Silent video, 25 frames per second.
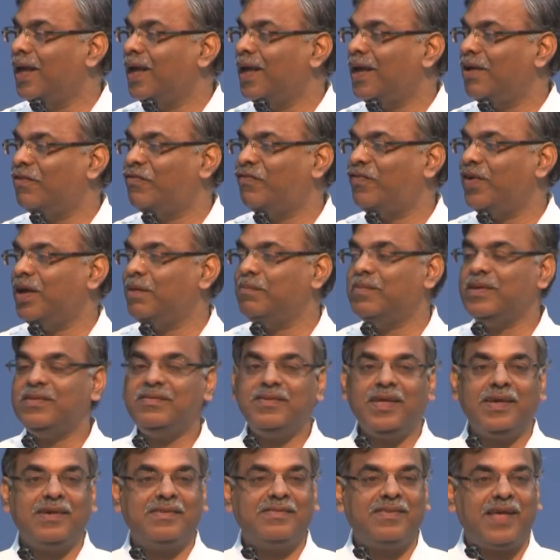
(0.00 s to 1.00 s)
A famous
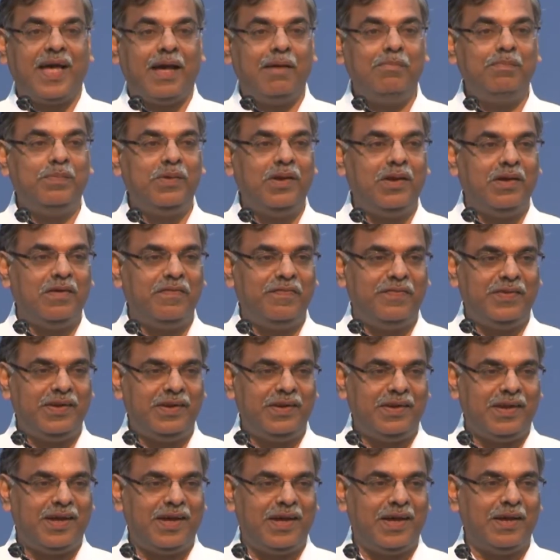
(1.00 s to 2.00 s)
example of it,
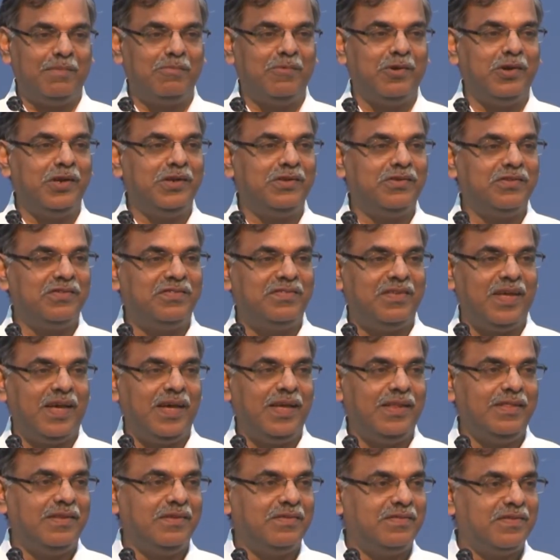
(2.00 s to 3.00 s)
I'm going to
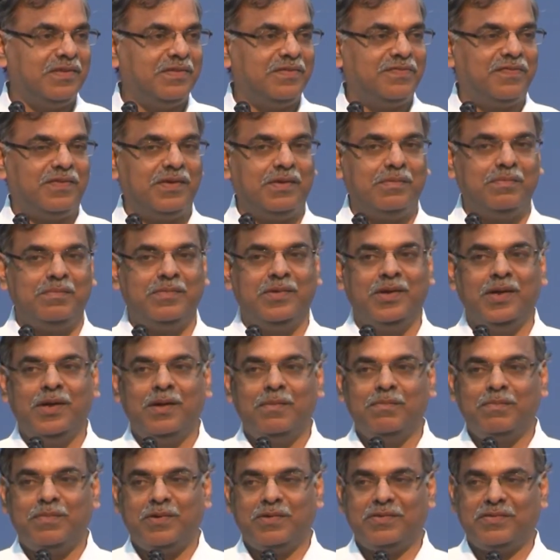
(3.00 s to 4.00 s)
say, this is from
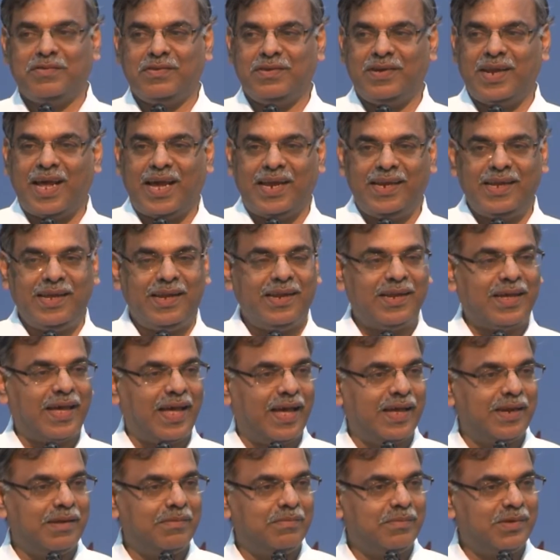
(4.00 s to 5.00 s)
Professor Daniel
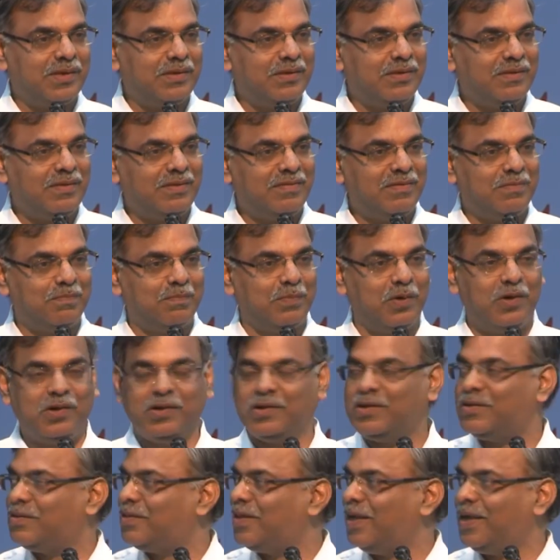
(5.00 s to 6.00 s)
Kahneman's
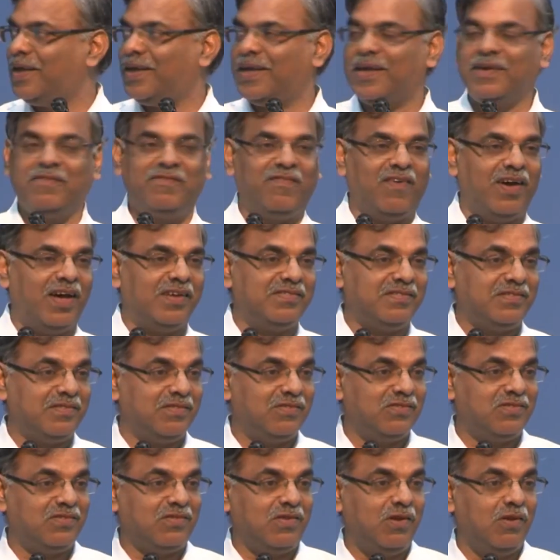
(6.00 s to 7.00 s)
book, Thinking Fast
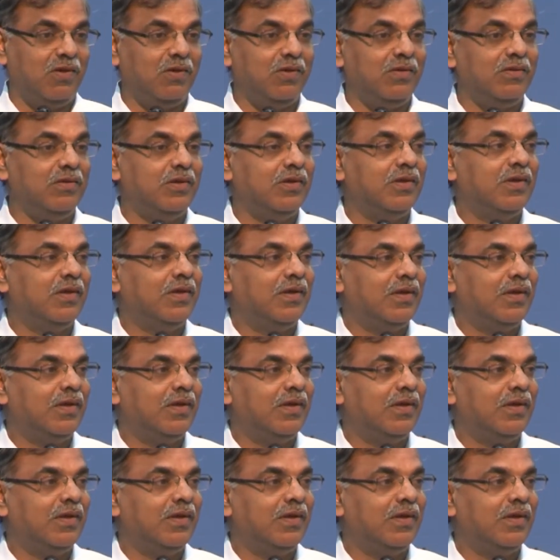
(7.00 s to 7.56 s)
and Slow.